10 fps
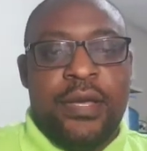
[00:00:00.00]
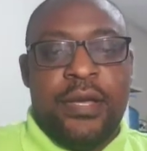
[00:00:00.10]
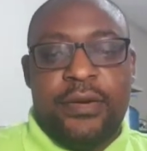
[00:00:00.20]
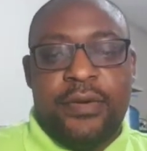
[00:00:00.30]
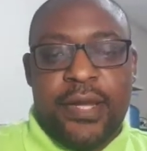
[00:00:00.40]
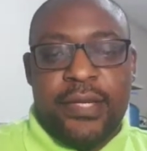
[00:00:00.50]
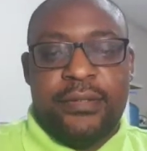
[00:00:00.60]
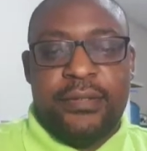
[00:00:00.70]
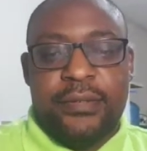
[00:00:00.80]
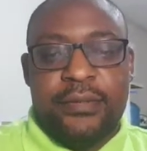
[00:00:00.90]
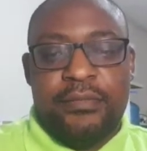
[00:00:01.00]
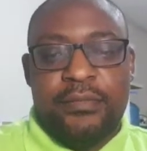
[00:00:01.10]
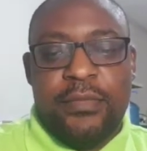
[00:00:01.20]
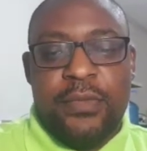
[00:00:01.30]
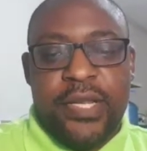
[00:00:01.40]
All right, good
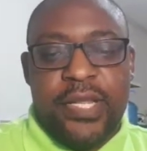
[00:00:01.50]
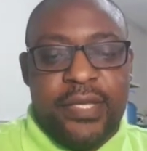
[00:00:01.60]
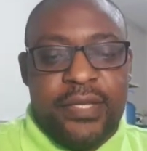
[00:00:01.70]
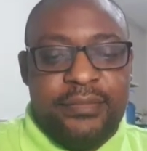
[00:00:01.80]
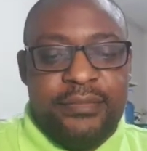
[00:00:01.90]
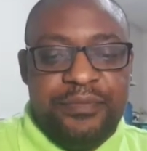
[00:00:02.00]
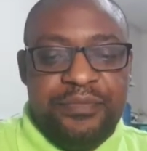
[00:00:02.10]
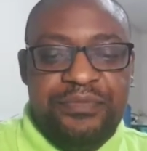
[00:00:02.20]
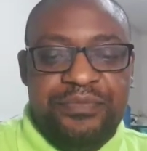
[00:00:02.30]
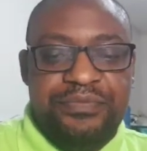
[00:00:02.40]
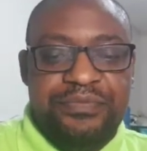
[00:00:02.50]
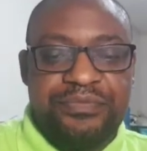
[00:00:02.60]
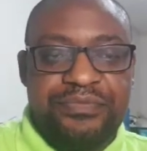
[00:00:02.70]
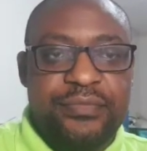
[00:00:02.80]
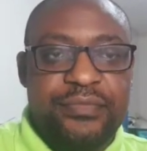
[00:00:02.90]
morning.
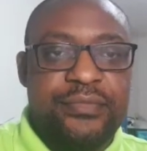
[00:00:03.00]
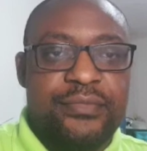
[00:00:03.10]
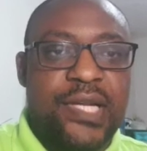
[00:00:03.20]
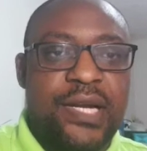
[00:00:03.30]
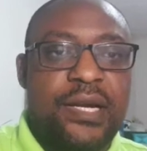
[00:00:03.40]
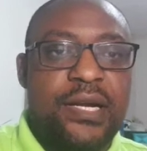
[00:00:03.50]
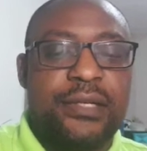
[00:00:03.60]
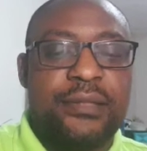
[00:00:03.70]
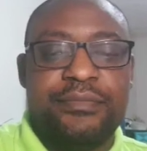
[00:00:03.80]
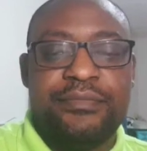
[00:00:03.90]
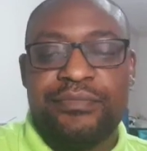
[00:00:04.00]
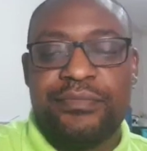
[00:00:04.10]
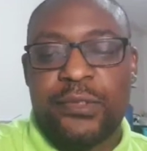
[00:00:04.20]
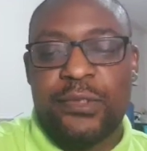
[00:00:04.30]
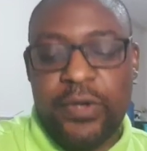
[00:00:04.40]
um,
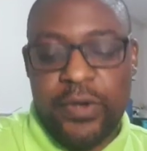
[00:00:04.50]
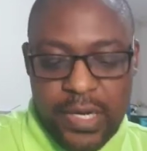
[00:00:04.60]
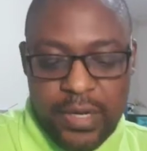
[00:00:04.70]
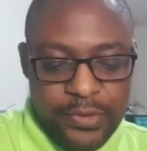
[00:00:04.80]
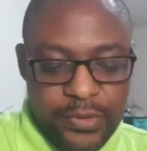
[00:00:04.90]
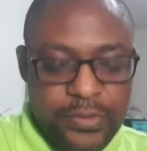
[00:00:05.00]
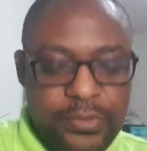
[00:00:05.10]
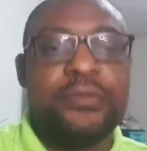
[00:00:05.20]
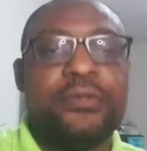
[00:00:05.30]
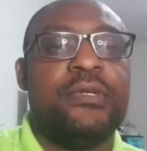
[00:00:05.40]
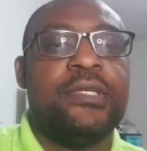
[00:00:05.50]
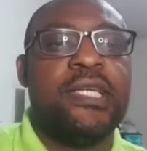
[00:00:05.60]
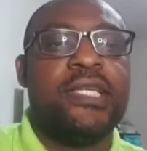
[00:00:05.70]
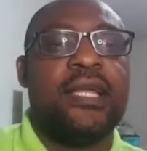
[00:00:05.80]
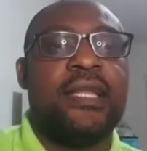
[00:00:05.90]
Welcome you to
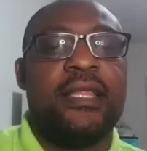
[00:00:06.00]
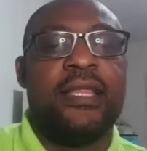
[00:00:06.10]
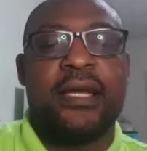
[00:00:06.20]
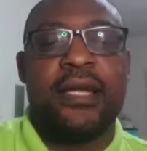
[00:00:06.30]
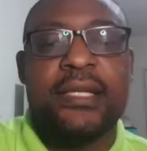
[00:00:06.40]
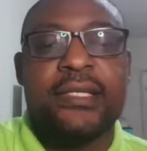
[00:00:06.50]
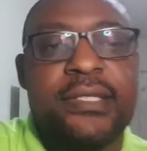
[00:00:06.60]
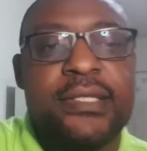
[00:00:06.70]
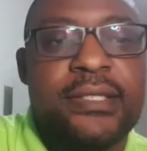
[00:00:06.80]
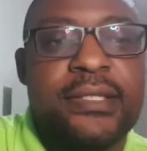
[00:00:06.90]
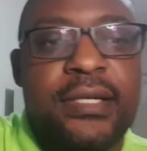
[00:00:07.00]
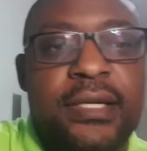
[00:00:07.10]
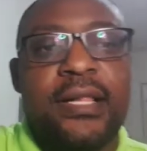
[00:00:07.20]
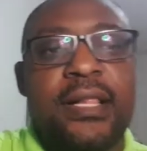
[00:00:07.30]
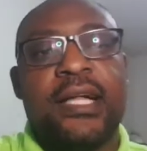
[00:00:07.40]
yet another class
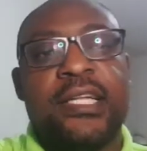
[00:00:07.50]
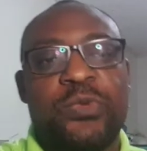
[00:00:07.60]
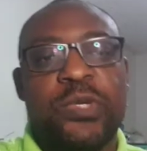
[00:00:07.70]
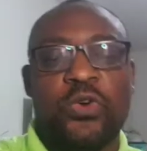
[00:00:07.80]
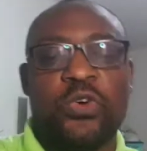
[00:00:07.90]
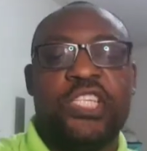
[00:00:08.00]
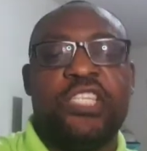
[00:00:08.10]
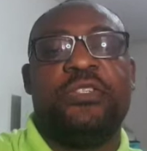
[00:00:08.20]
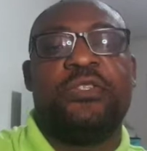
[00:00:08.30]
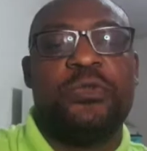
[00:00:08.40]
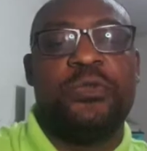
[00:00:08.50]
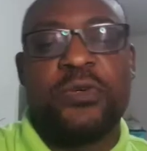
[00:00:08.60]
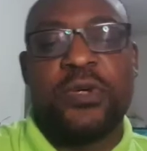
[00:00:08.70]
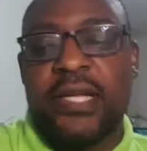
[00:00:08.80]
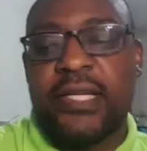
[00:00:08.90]
as we continue to
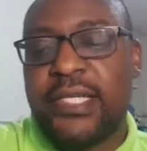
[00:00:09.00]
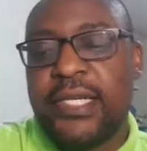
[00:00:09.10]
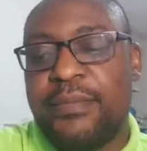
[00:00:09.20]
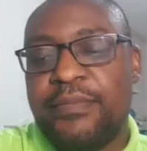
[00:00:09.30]
look at